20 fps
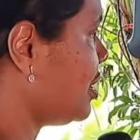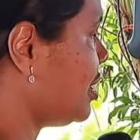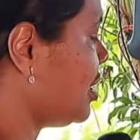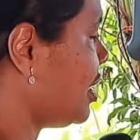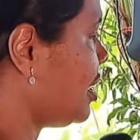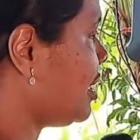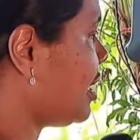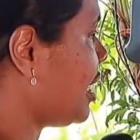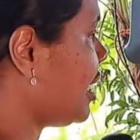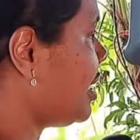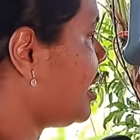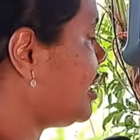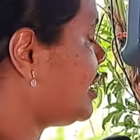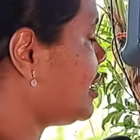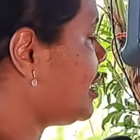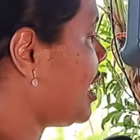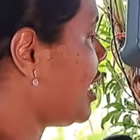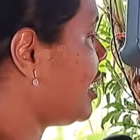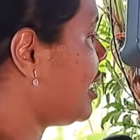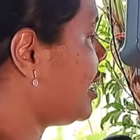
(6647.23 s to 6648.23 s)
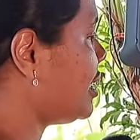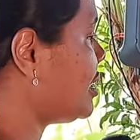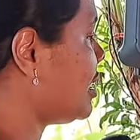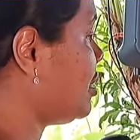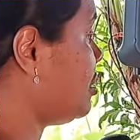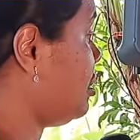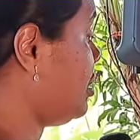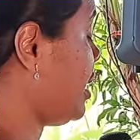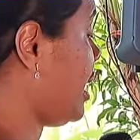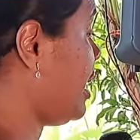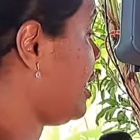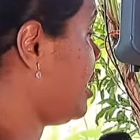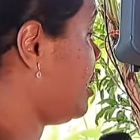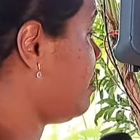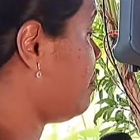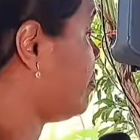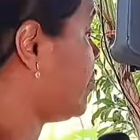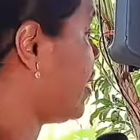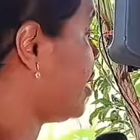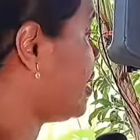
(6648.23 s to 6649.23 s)
And, and, I, and I started to tell
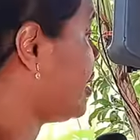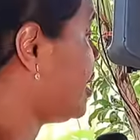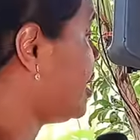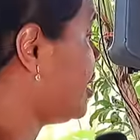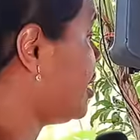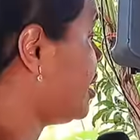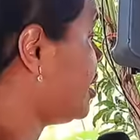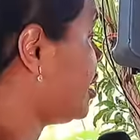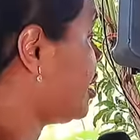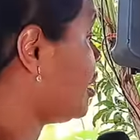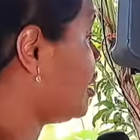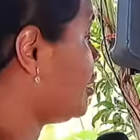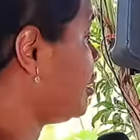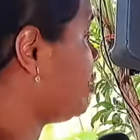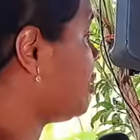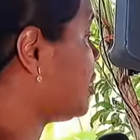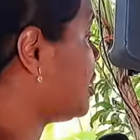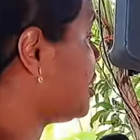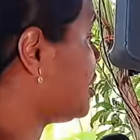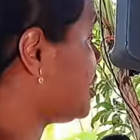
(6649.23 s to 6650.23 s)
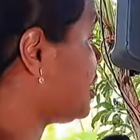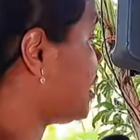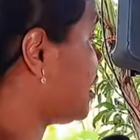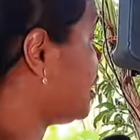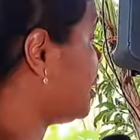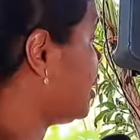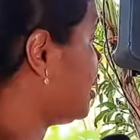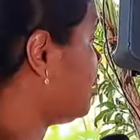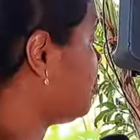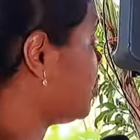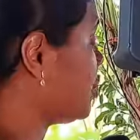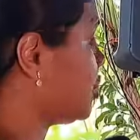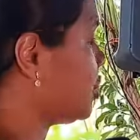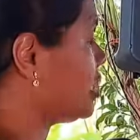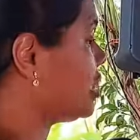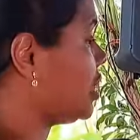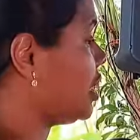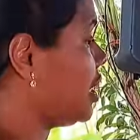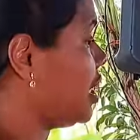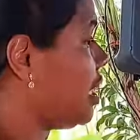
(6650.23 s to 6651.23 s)
him that this he did because
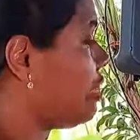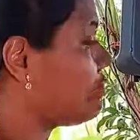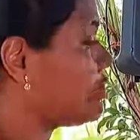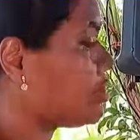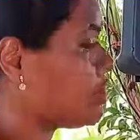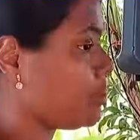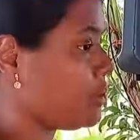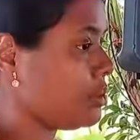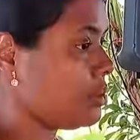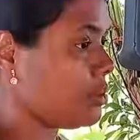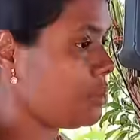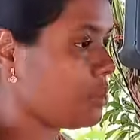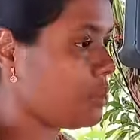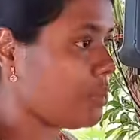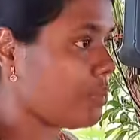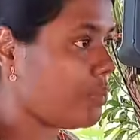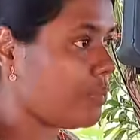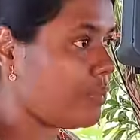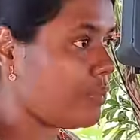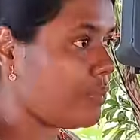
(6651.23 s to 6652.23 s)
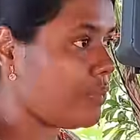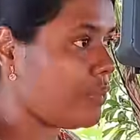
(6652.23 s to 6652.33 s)
he loves you.